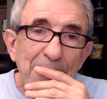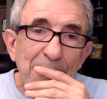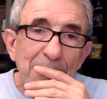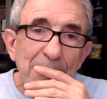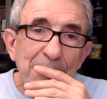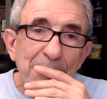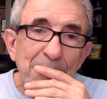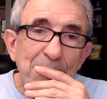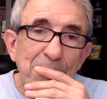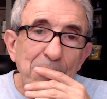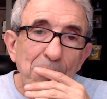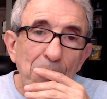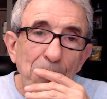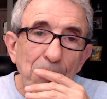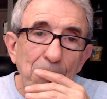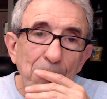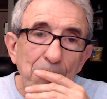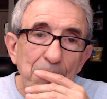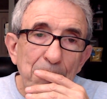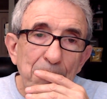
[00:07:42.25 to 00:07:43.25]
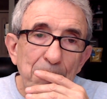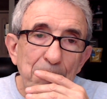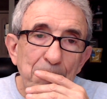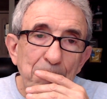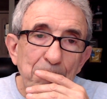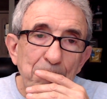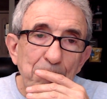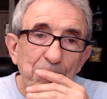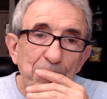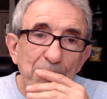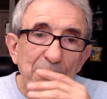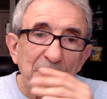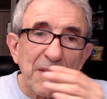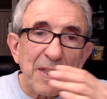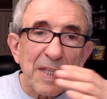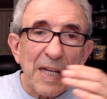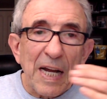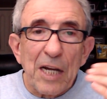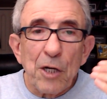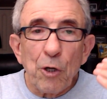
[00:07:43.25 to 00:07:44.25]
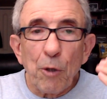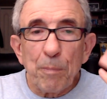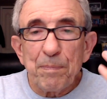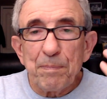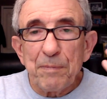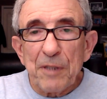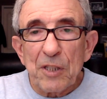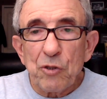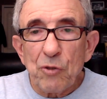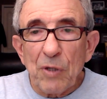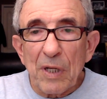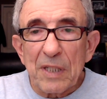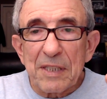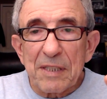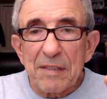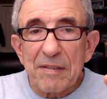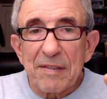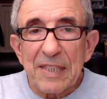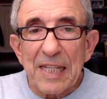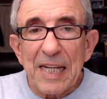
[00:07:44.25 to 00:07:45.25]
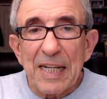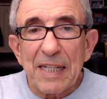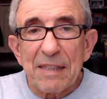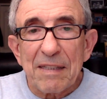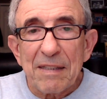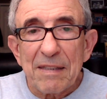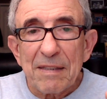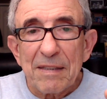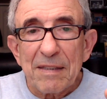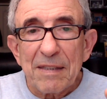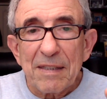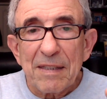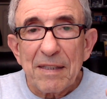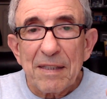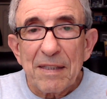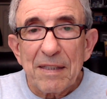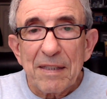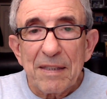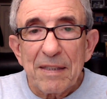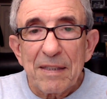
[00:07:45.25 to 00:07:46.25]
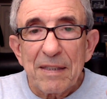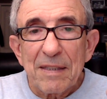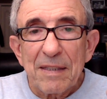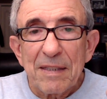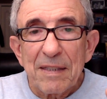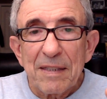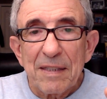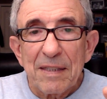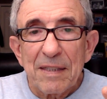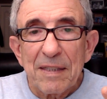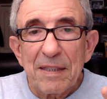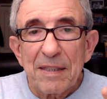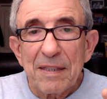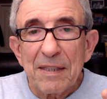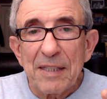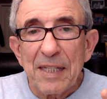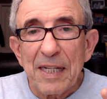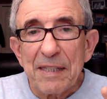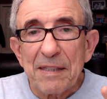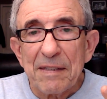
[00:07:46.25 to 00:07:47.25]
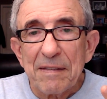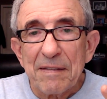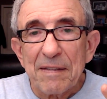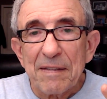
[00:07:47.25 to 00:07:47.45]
So I hope that you understand that